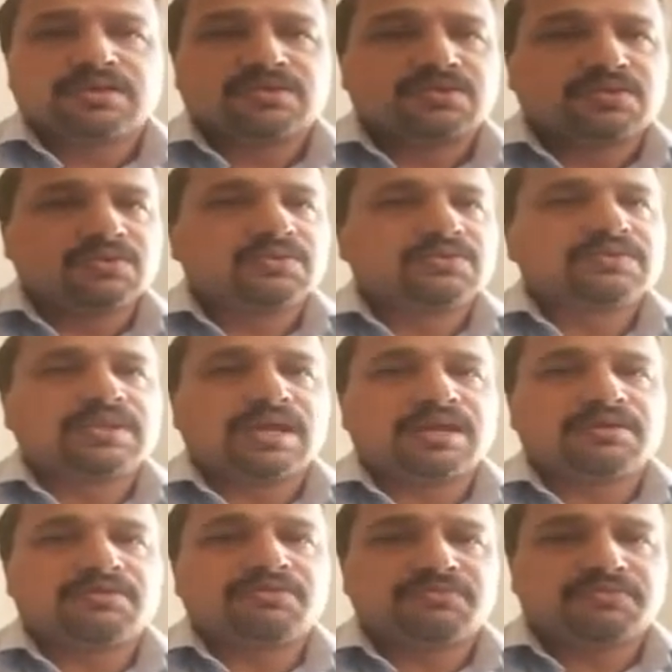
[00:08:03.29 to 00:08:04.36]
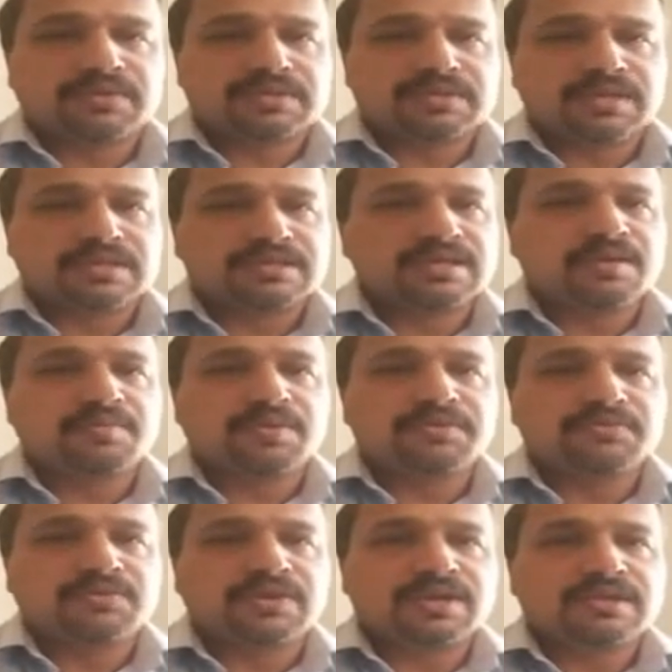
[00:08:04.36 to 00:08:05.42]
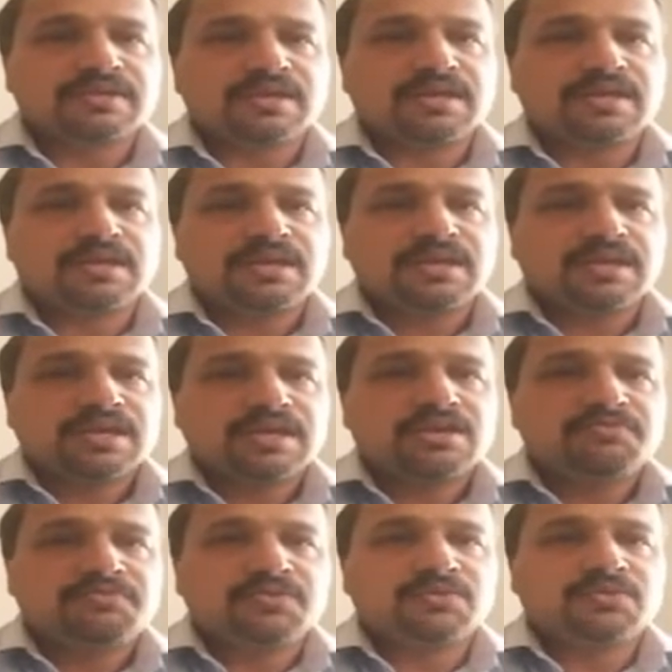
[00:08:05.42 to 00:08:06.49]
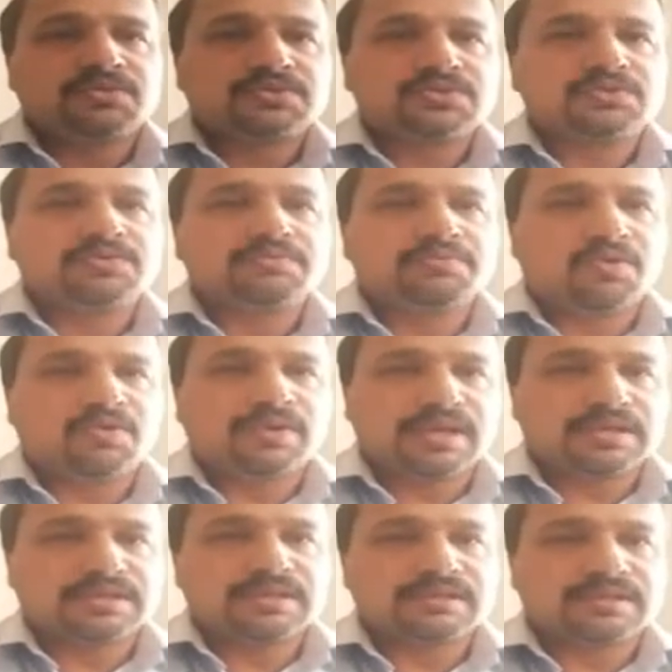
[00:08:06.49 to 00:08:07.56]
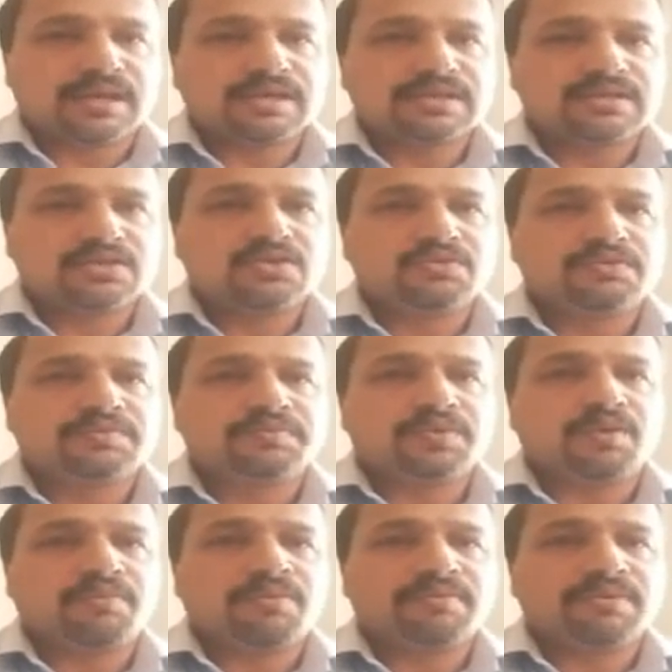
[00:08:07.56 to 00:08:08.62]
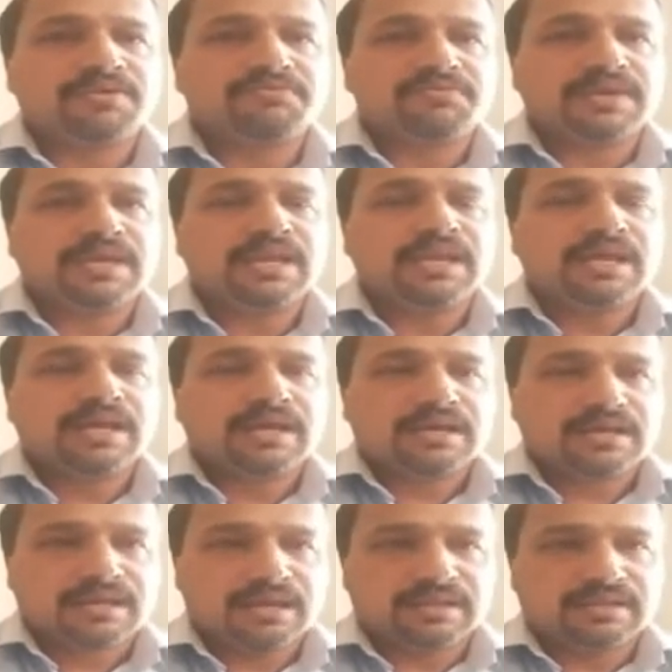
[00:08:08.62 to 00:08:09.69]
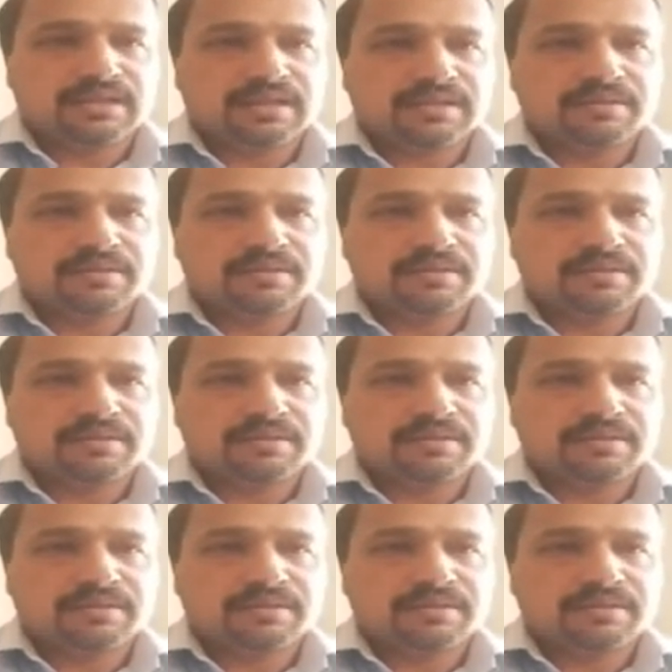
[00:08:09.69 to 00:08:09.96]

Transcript: So there, first example, you can see if you took more exercise, you would probably feel healthier.